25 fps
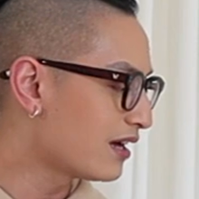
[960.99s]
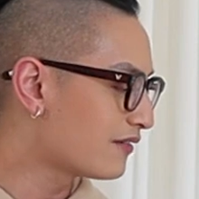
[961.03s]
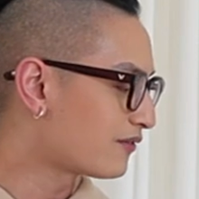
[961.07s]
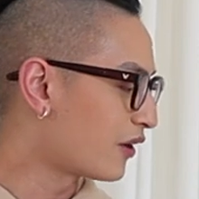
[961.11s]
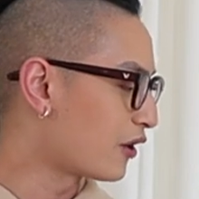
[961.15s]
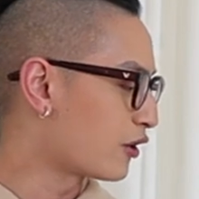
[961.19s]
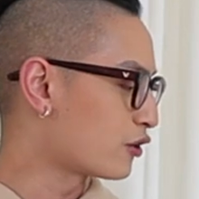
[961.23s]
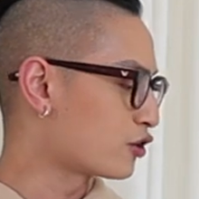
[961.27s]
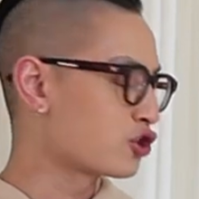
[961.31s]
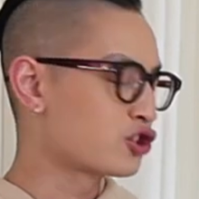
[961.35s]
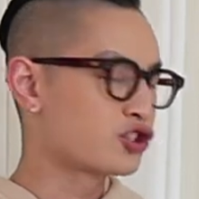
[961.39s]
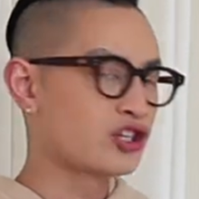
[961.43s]
love
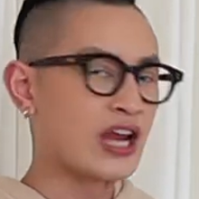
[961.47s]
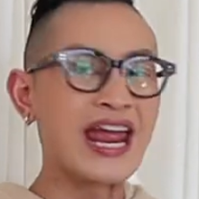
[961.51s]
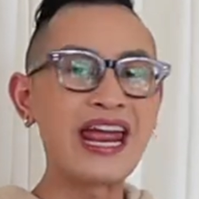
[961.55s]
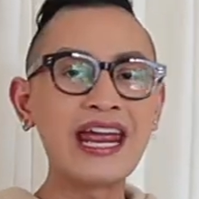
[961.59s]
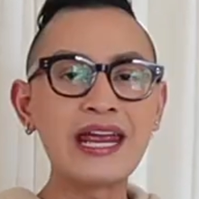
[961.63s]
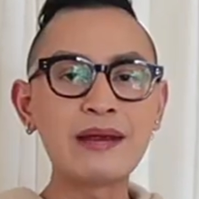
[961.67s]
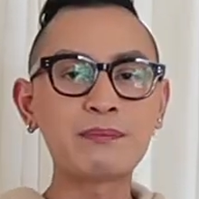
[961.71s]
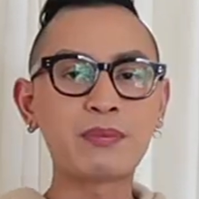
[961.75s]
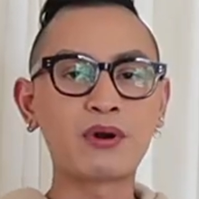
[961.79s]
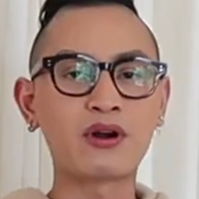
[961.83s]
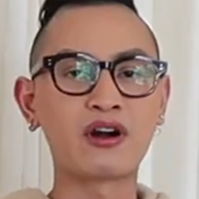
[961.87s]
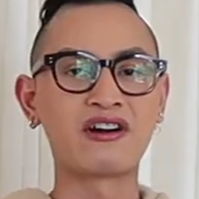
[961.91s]
her
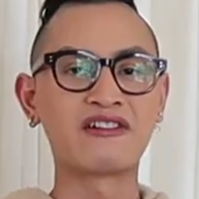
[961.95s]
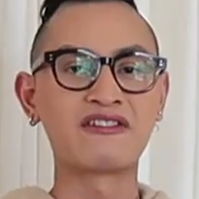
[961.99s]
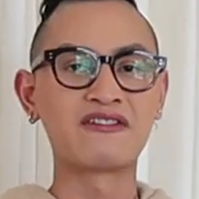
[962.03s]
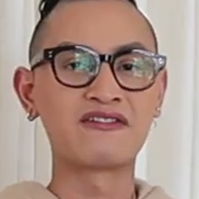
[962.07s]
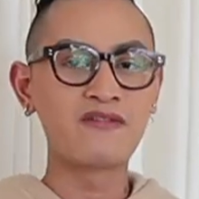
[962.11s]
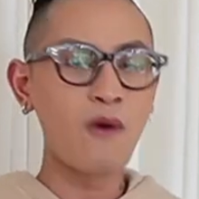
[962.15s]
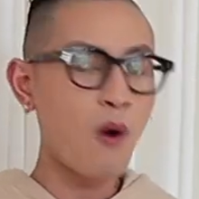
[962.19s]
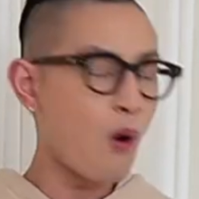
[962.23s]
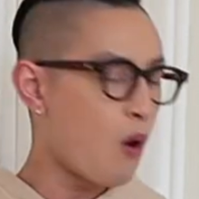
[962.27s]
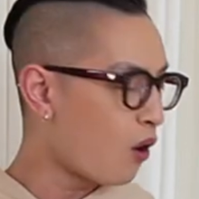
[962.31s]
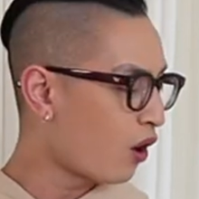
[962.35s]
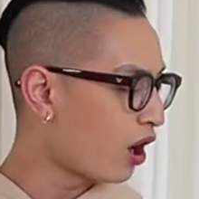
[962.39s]
shape, her
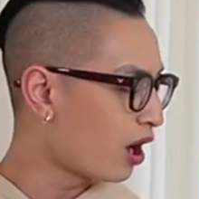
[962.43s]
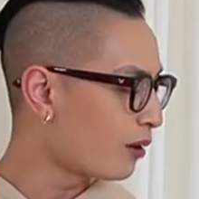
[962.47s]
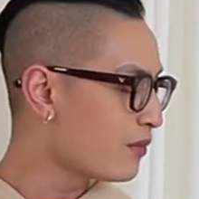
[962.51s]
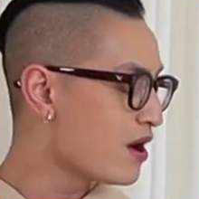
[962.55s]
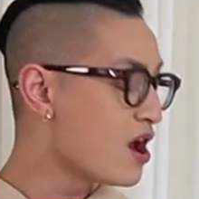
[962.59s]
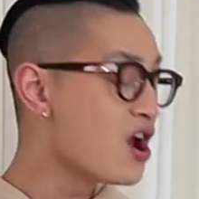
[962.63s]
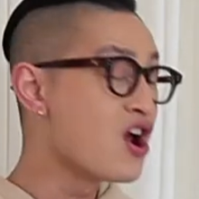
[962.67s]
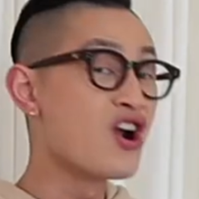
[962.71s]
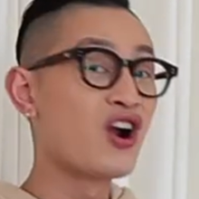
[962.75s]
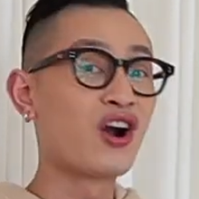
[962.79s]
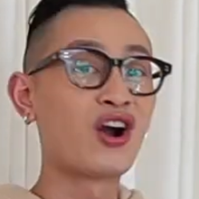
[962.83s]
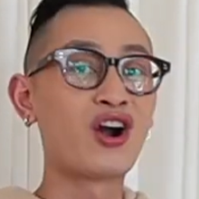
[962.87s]

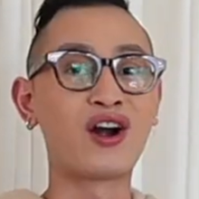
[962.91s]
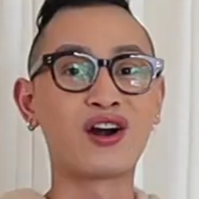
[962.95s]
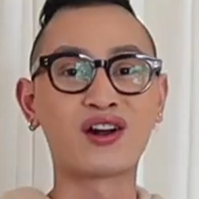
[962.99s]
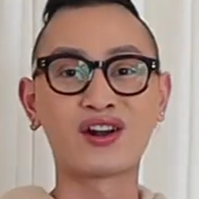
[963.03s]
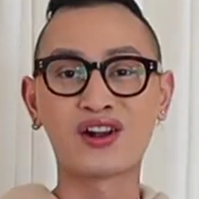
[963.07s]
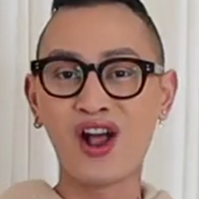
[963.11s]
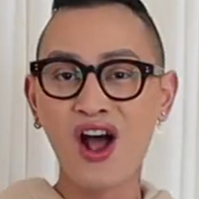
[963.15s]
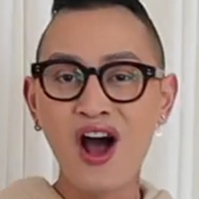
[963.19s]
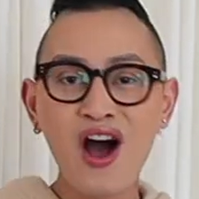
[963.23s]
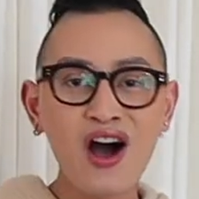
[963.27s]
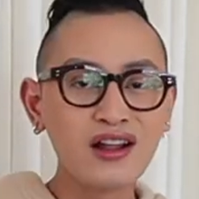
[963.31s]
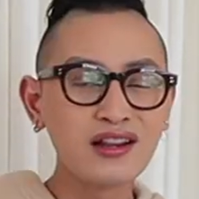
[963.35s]
form, her
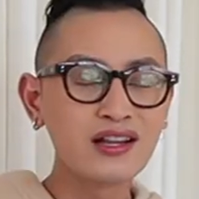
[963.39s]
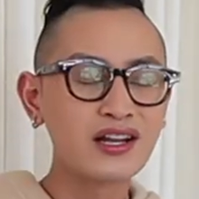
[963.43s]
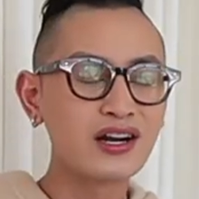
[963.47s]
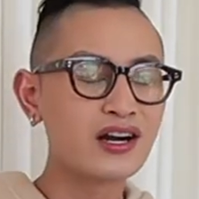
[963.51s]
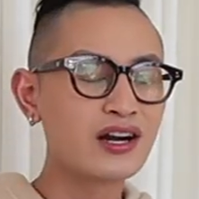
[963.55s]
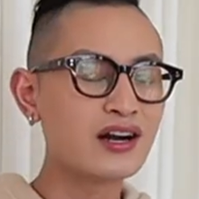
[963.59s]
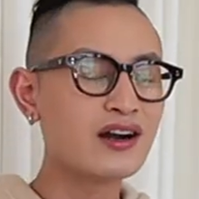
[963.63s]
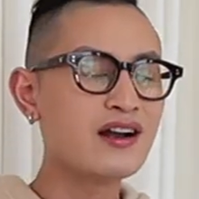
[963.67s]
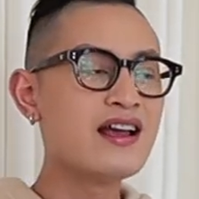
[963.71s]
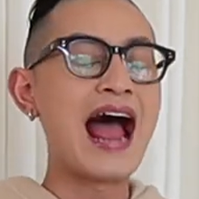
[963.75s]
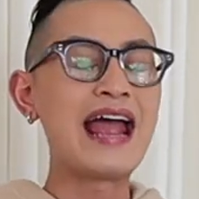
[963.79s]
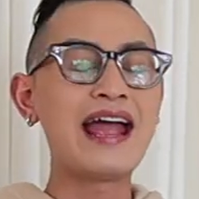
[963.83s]

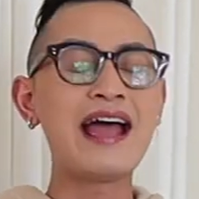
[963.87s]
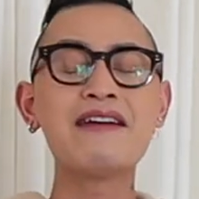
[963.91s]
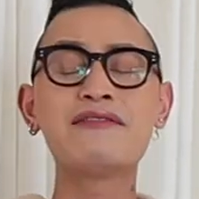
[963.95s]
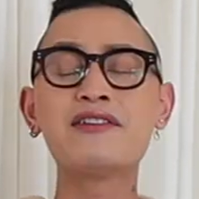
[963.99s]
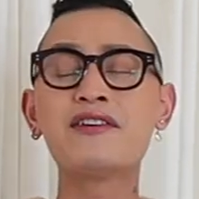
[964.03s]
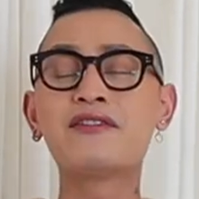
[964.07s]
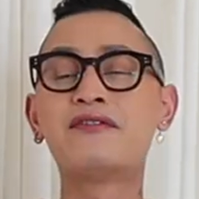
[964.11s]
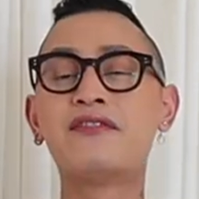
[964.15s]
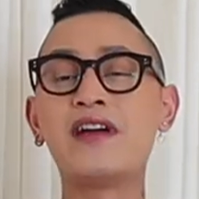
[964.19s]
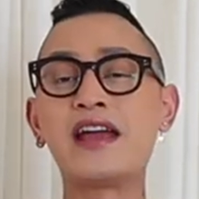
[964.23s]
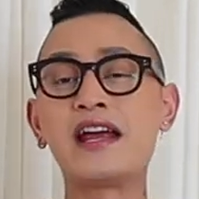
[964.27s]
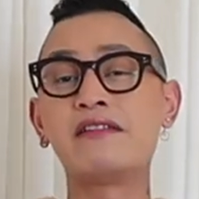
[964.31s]
color. I have
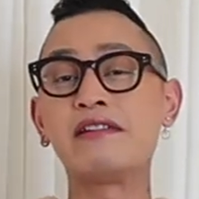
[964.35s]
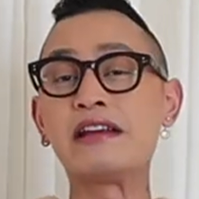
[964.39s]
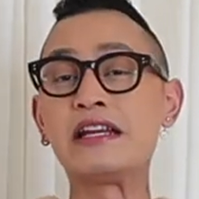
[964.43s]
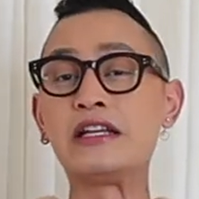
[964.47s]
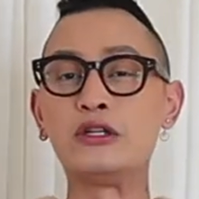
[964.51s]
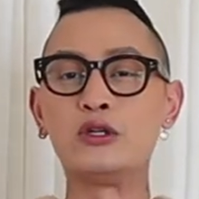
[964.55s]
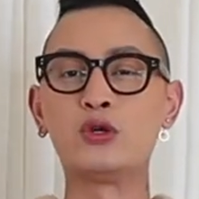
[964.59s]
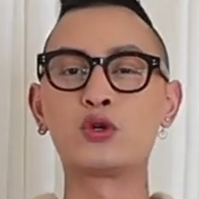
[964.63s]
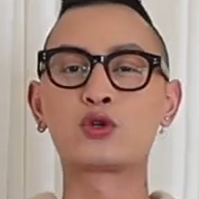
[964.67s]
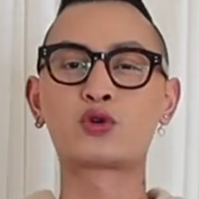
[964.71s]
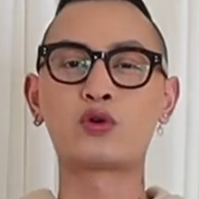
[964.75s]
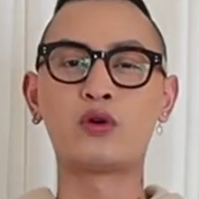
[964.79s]
a very
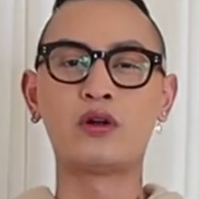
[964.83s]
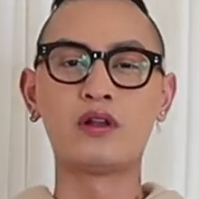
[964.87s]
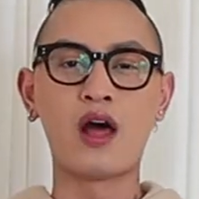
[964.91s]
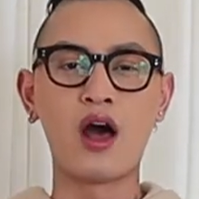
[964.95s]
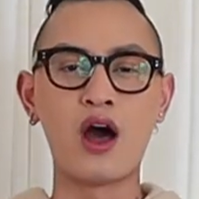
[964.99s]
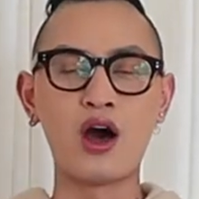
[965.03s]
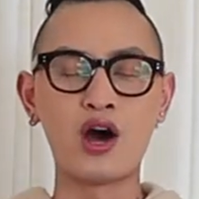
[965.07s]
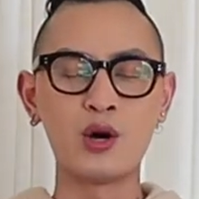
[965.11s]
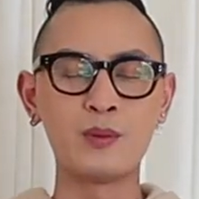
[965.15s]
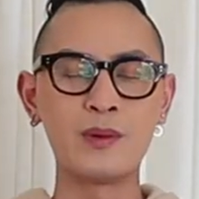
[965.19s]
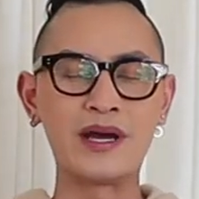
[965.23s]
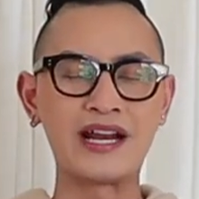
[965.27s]
neutral
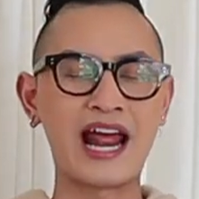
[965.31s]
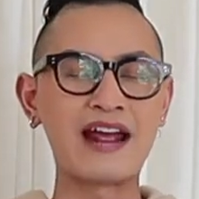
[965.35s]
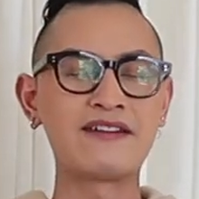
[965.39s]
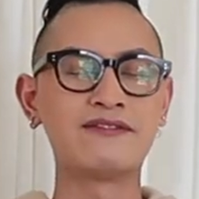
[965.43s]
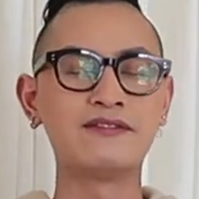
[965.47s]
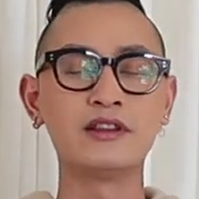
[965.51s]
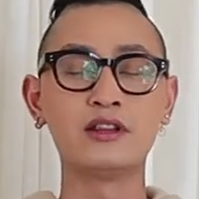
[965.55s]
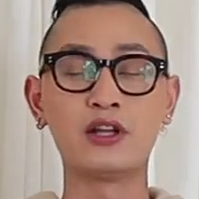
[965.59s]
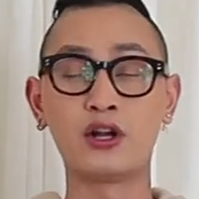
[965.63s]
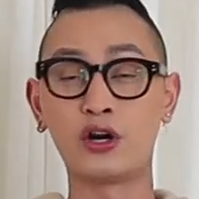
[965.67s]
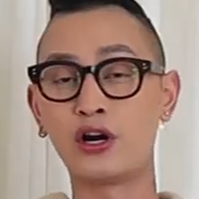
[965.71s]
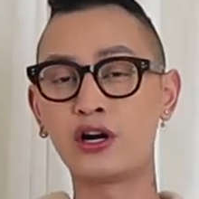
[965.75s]
home and I've
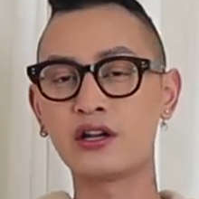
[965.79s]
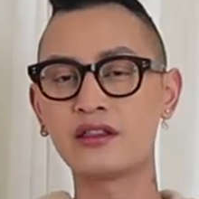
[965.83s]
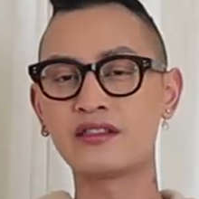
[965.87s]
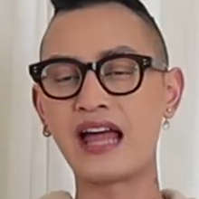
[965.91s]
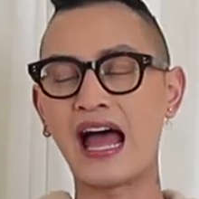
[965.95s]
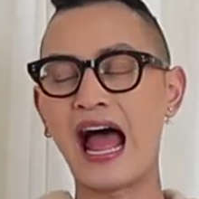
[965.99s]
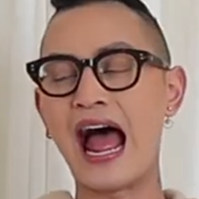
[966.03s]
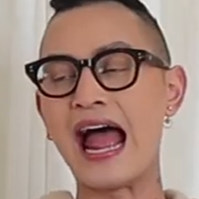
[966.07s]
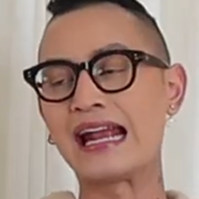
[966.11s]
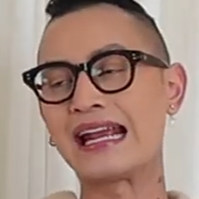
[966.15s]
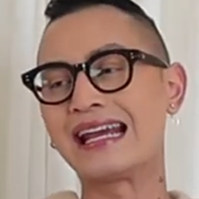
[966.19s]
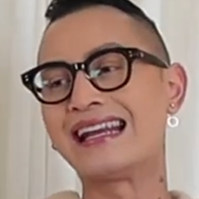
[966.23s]
learned that